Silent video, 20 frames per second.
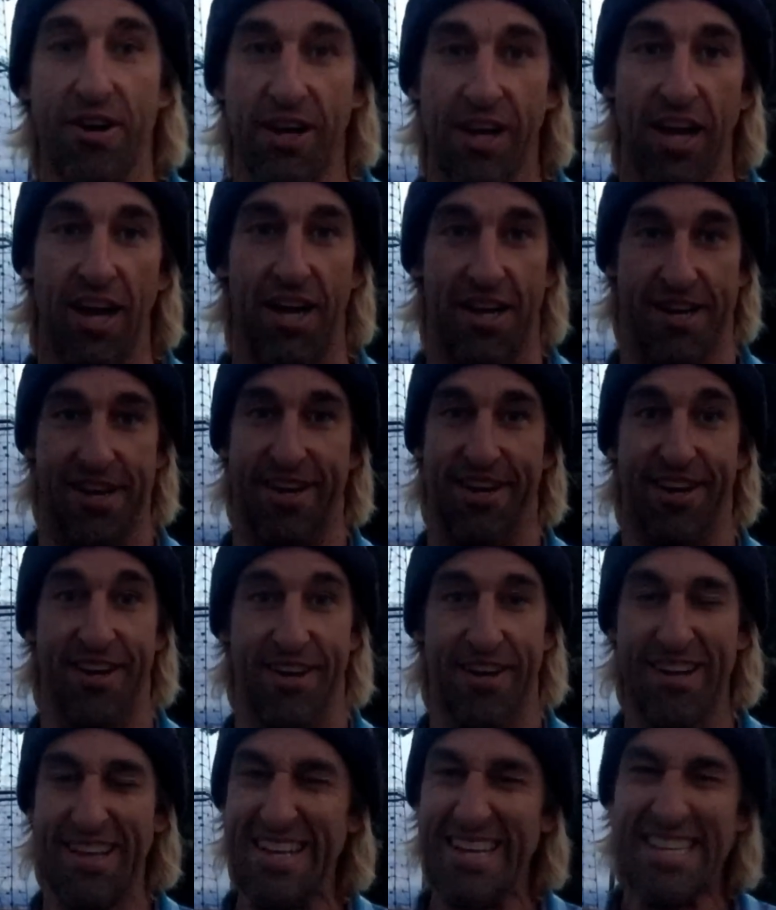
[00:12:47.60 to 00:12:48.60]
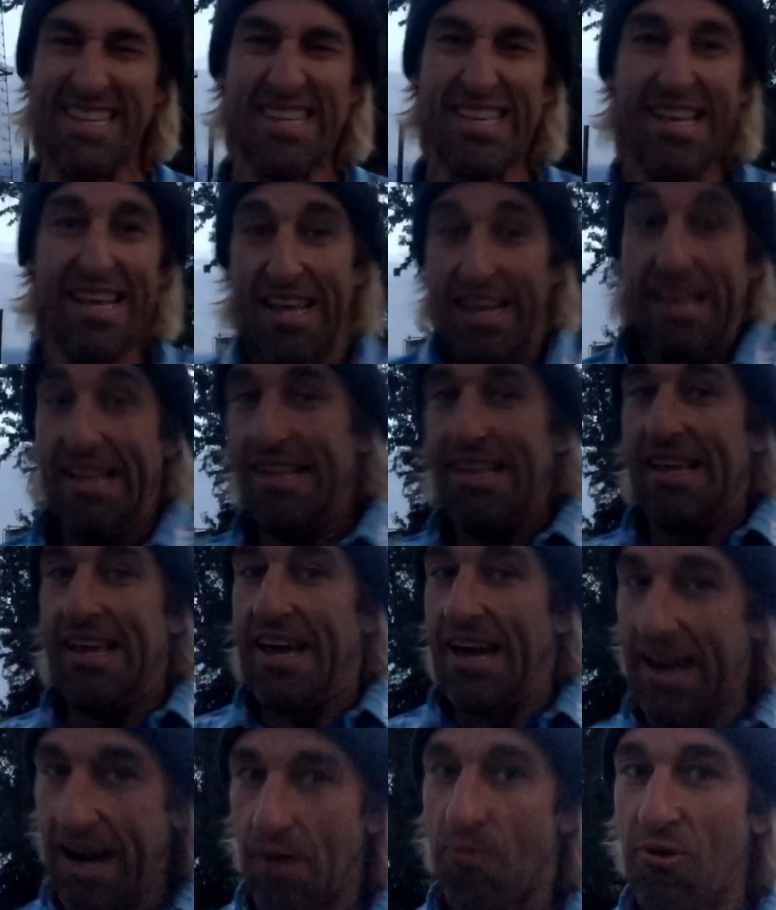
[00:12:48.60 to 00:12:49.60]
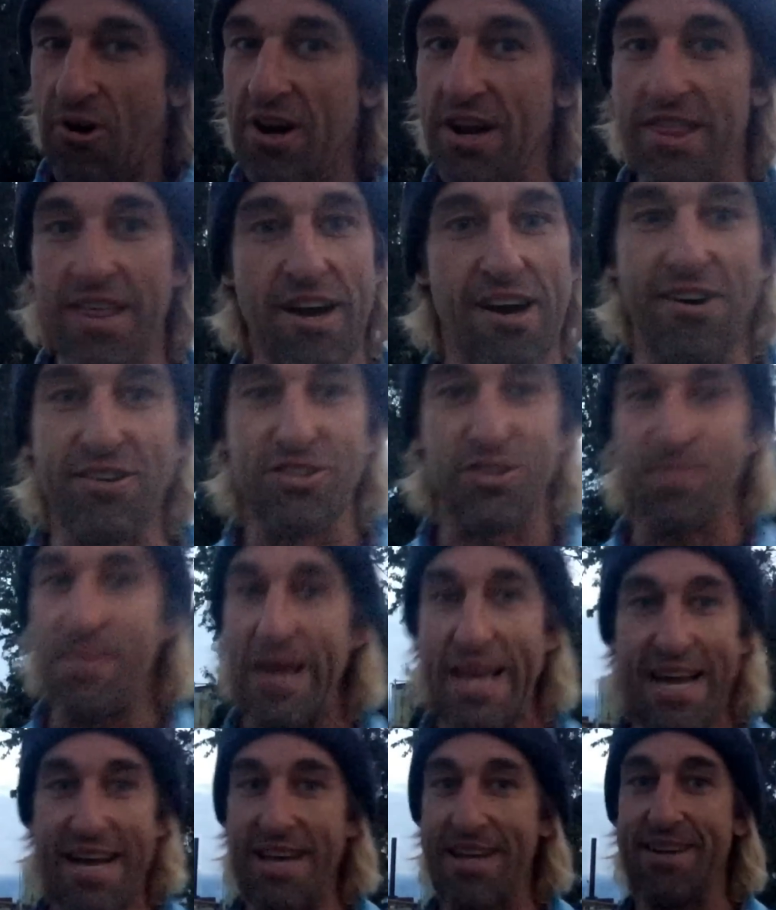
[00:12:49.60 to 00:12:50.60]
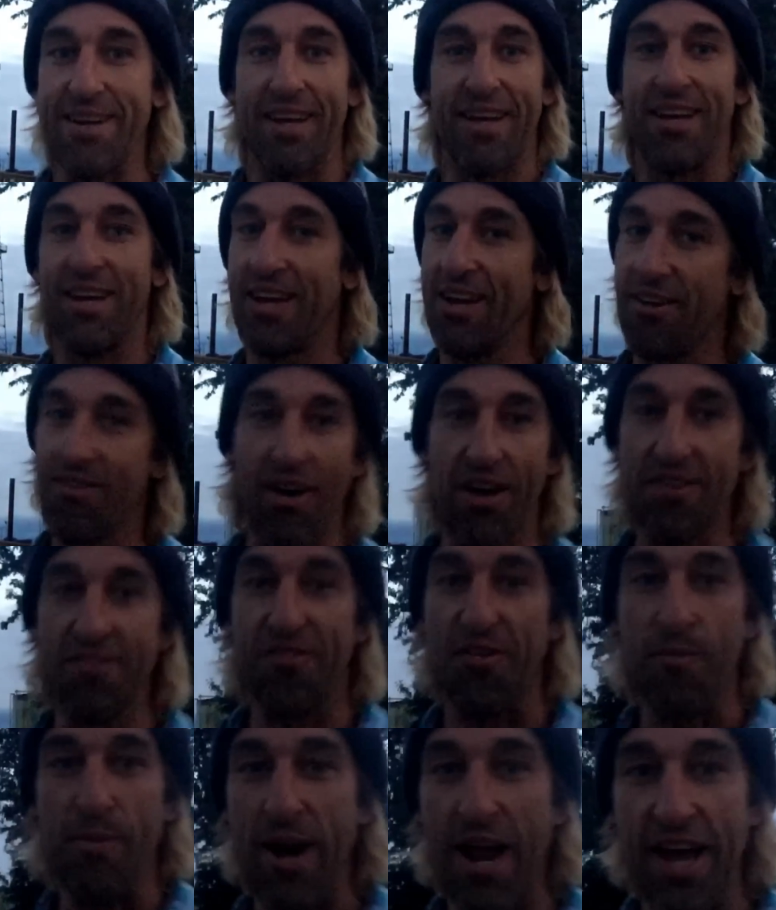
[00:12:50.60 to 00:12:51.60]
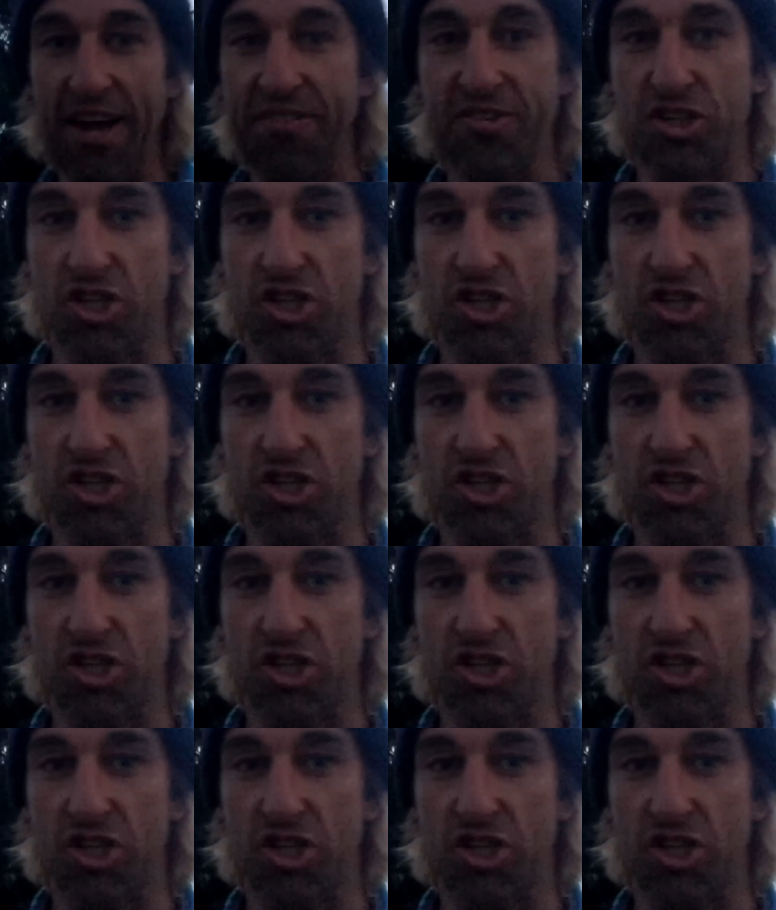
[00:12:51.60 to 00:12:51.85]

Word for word: gun, dude. I'm one of those, man. Run from a knife,